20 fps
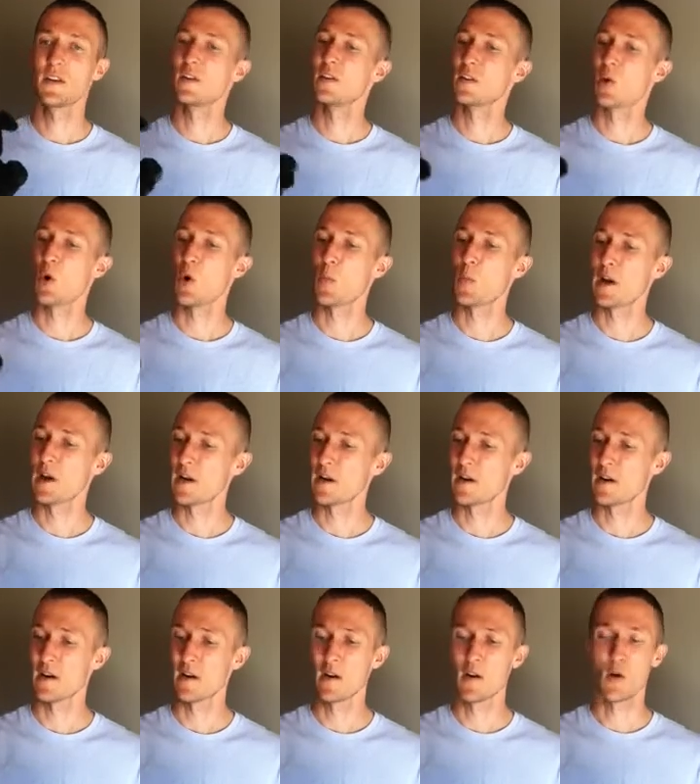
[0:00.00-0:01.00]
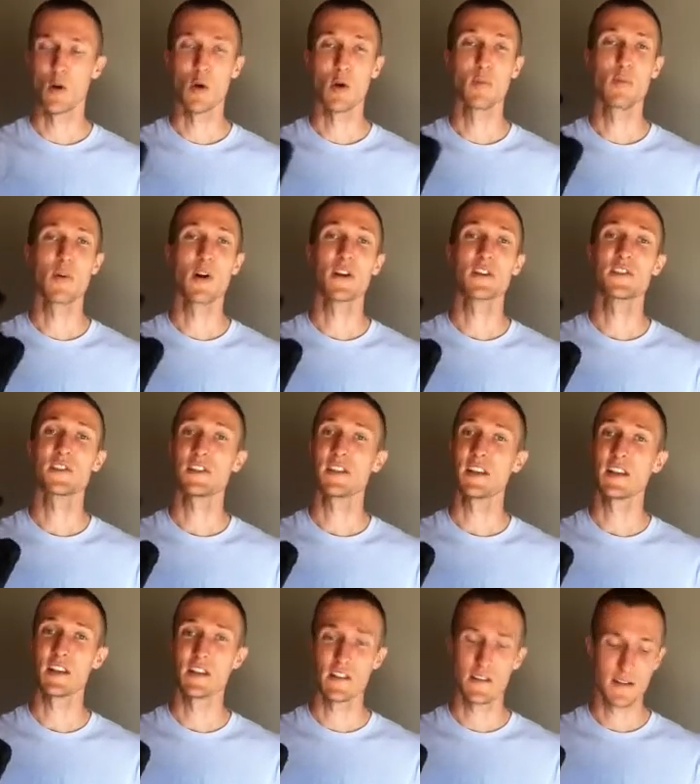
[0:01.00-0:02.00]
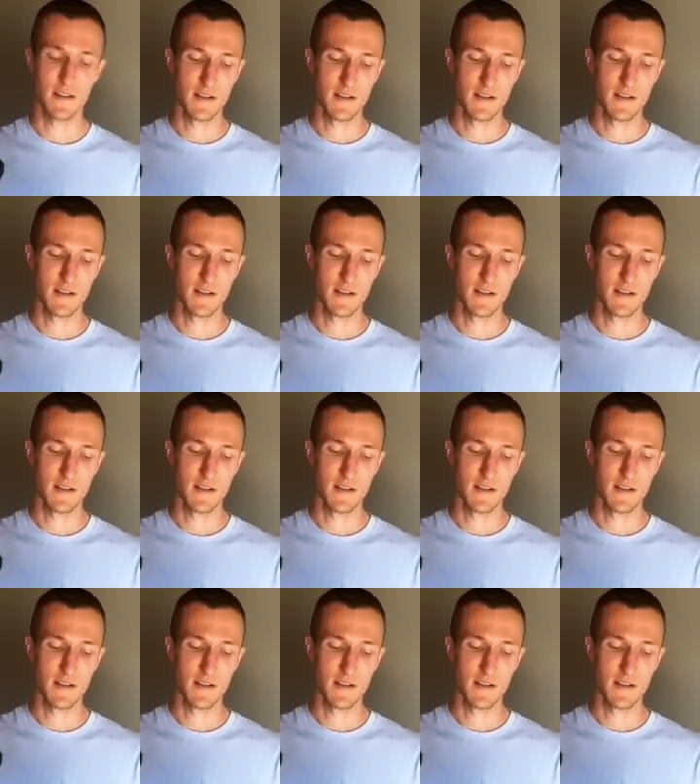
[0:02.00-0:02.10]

comb hair or brush teeth